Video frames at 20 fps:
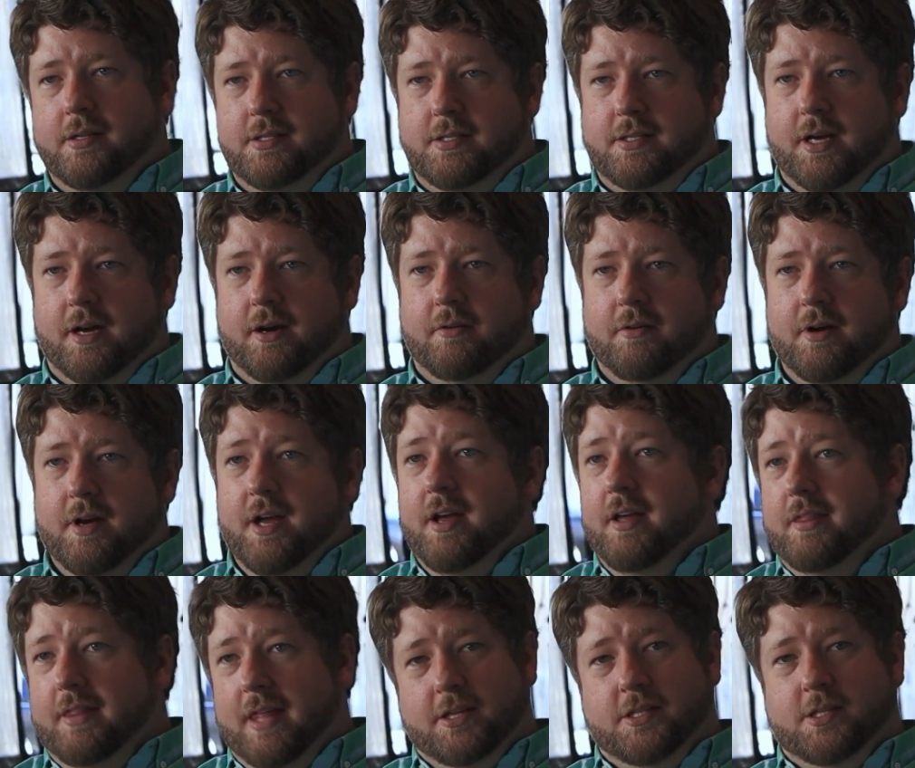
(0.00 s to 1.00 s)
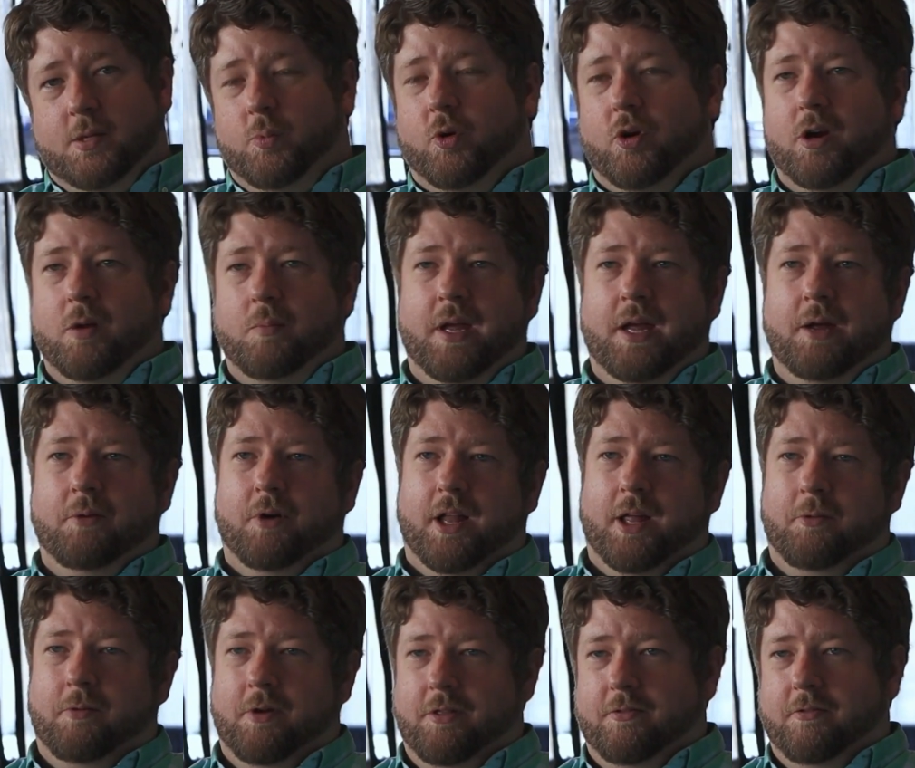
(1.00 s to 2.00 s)
So they supported me
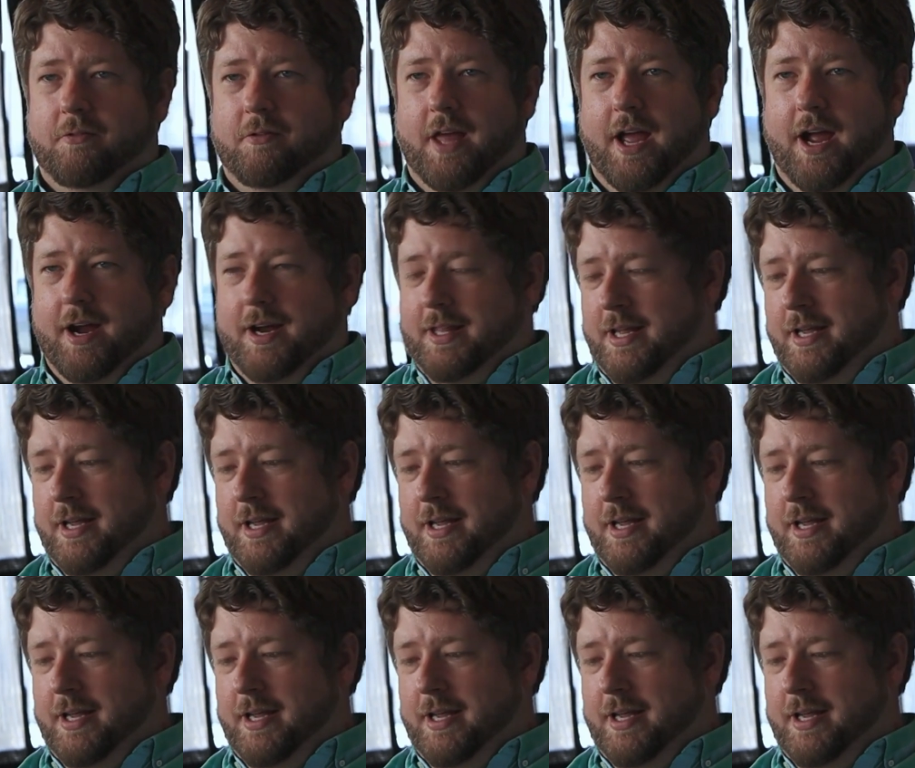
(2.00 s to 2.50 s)
while I went through there.